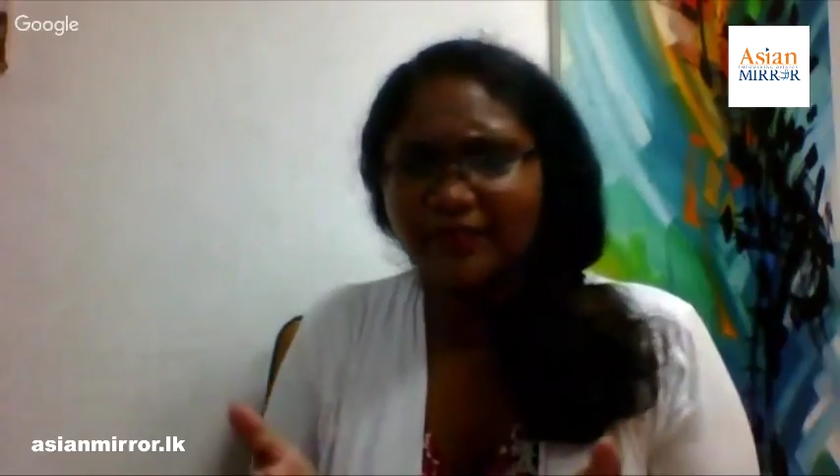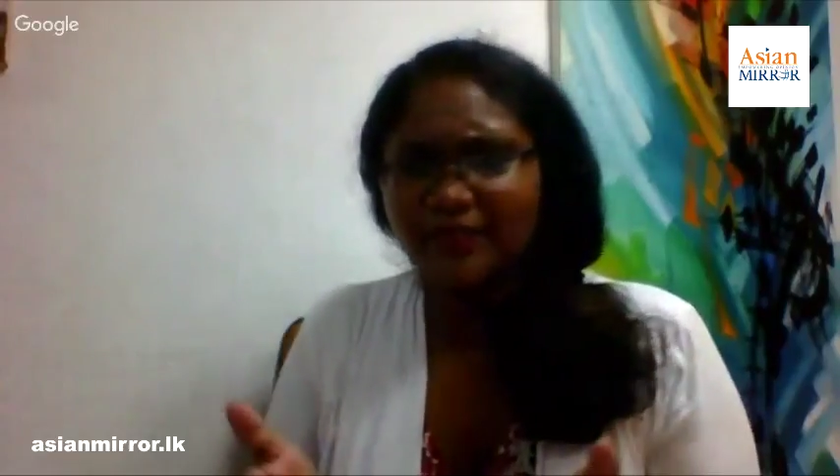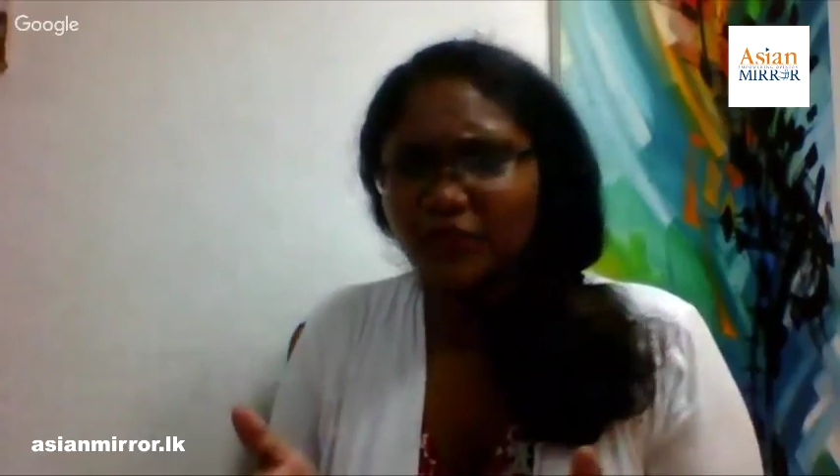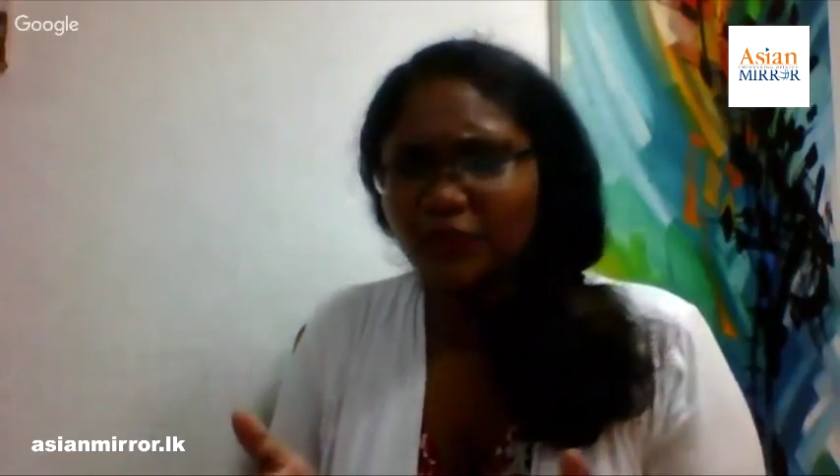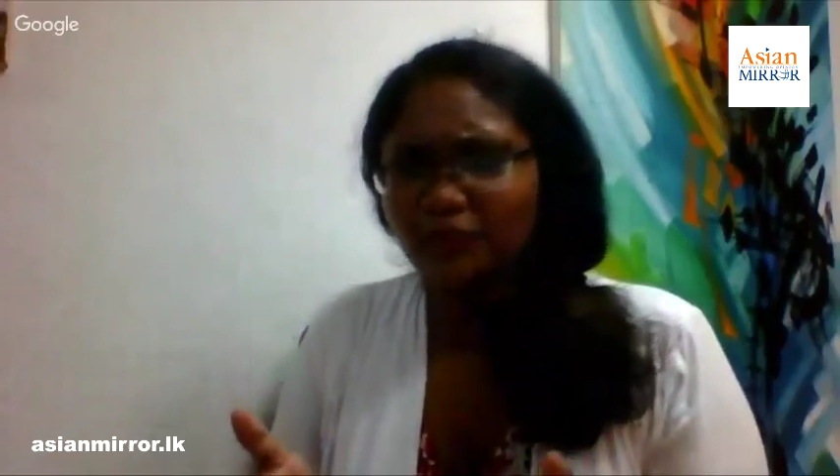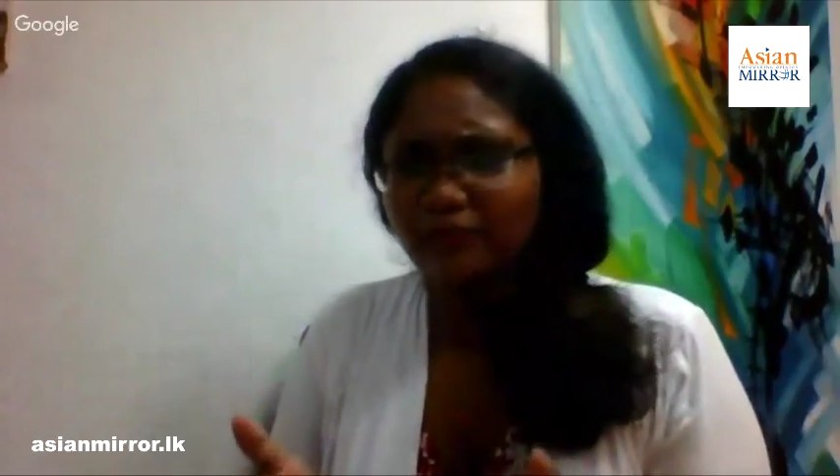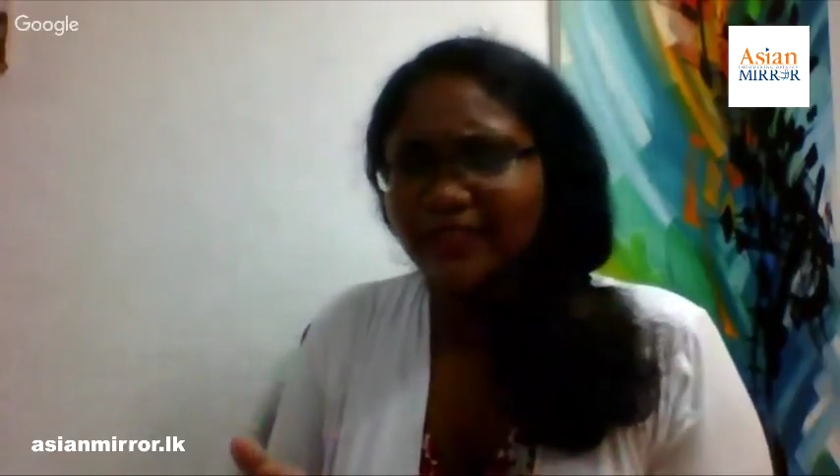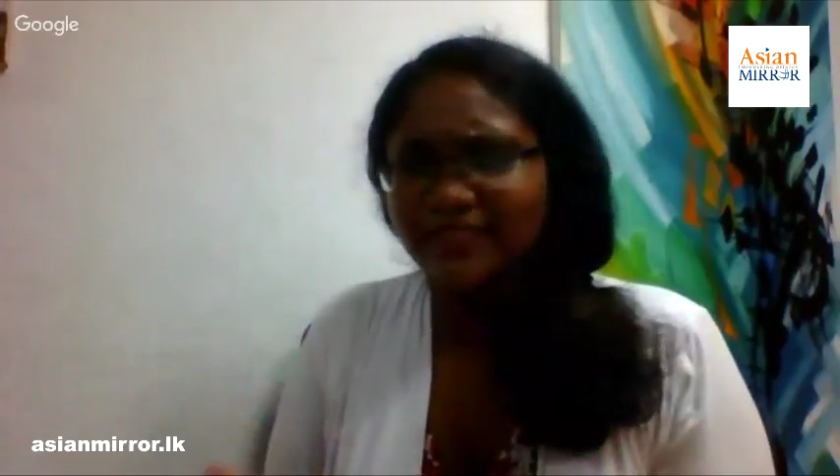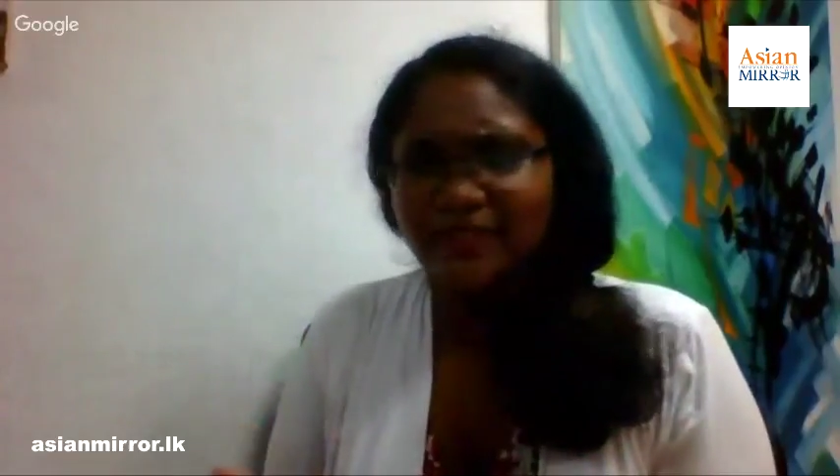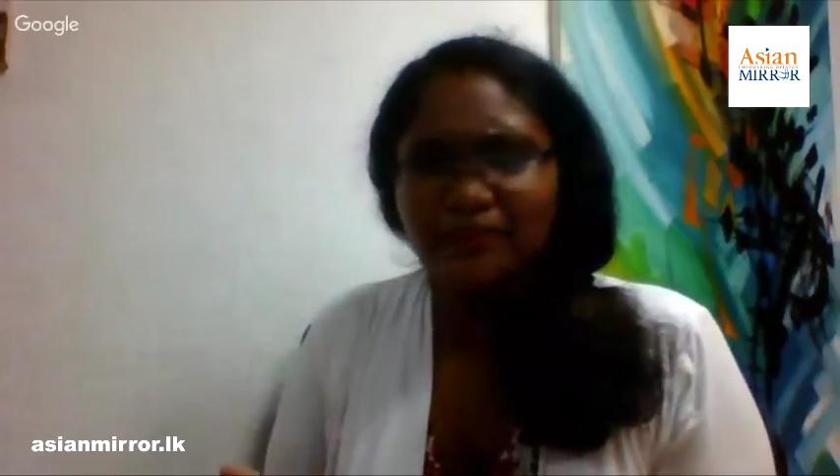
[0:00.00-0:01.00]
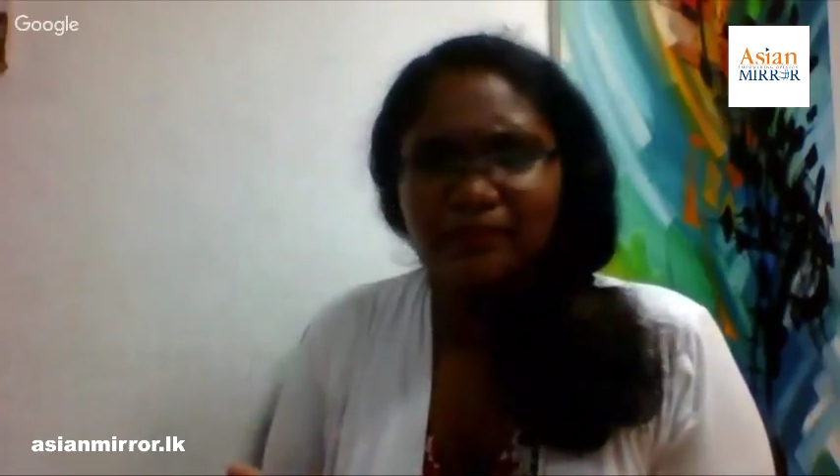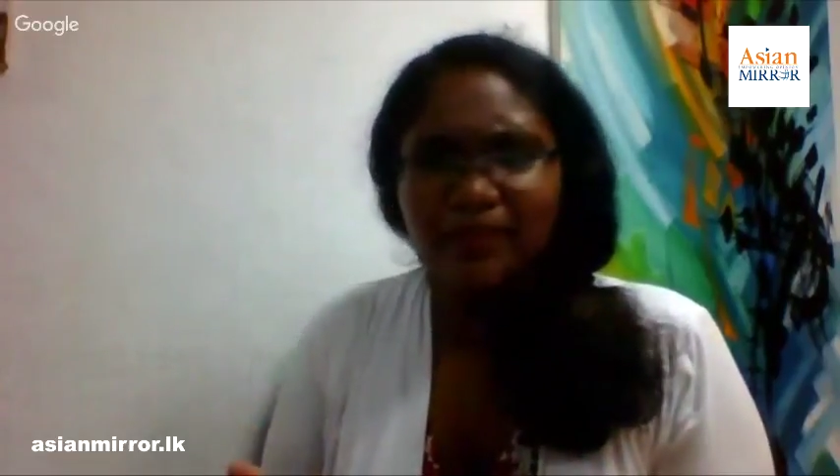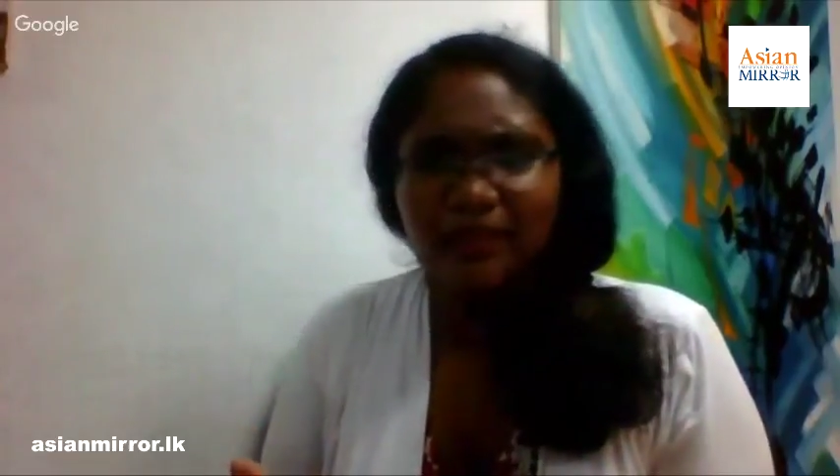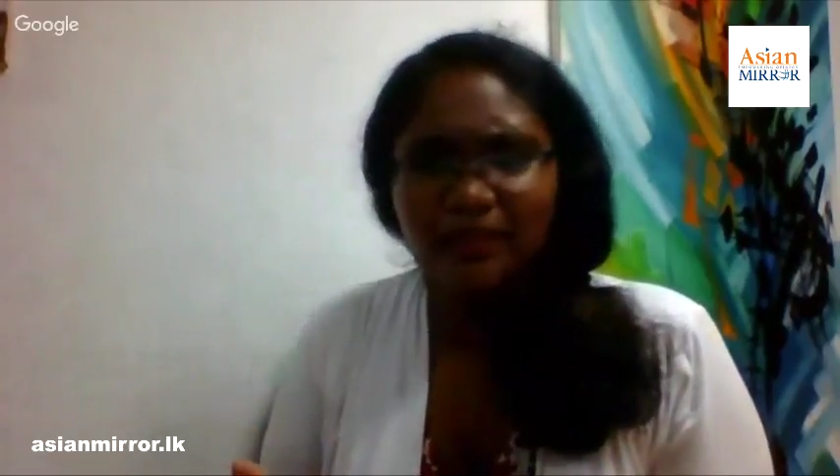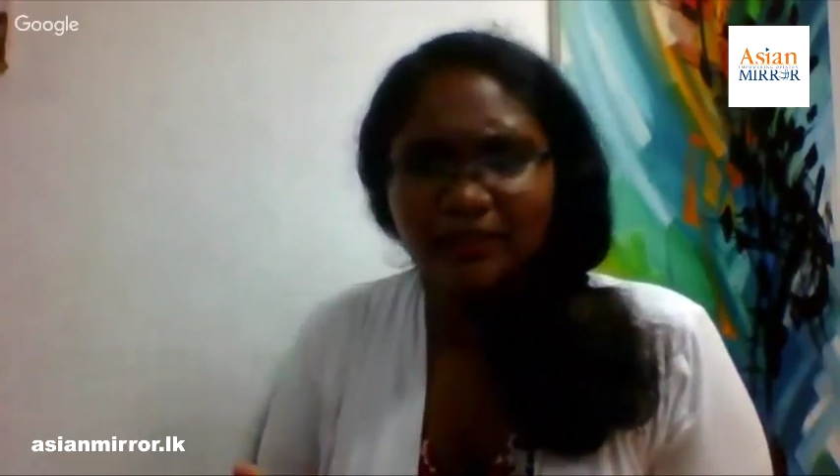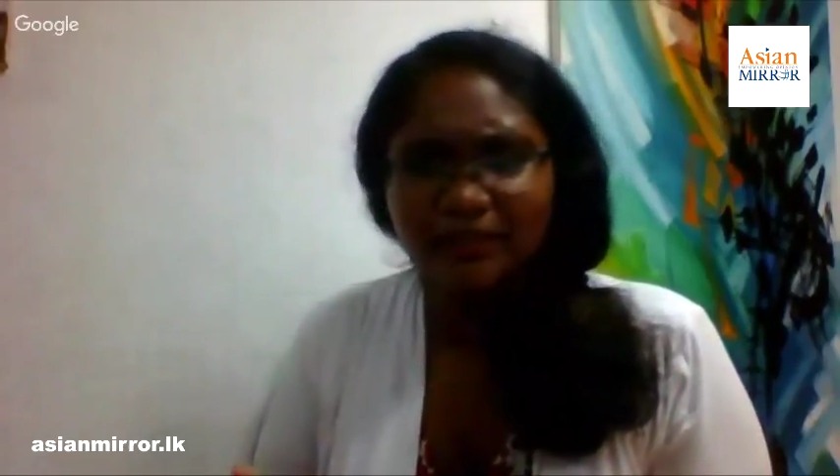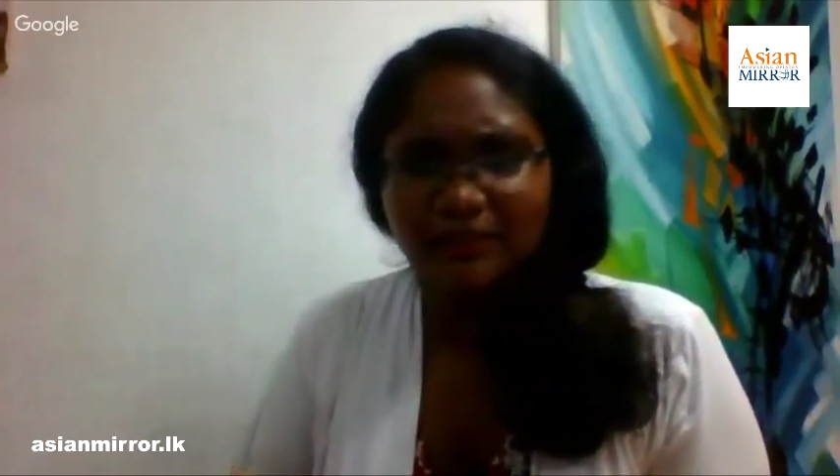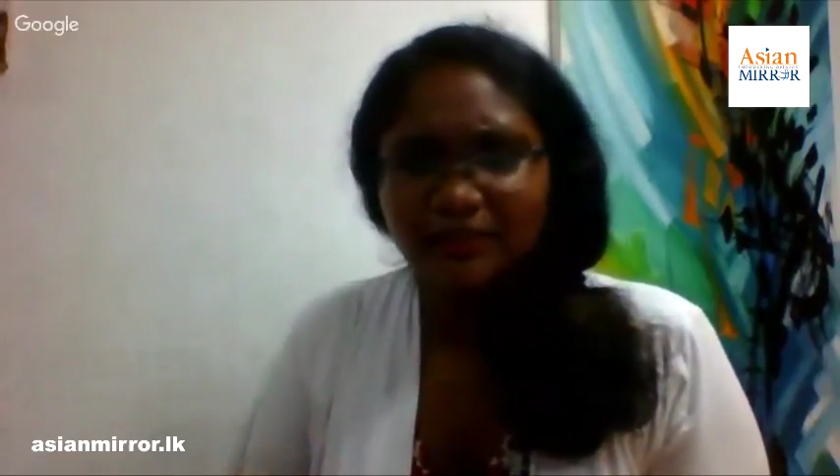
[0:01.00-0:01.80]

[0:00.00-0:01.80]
this to mainstream media?